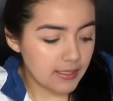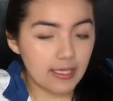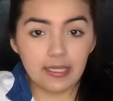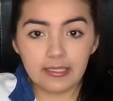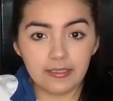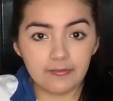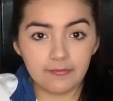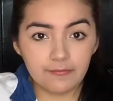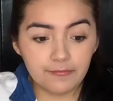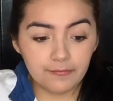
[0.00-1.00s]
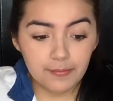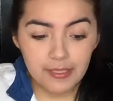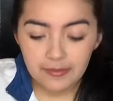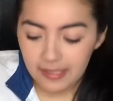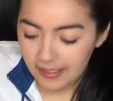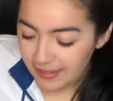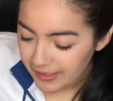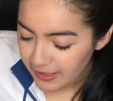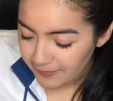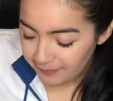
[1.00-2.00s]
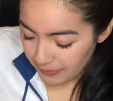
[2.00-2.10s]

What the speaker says: I can mess with that later.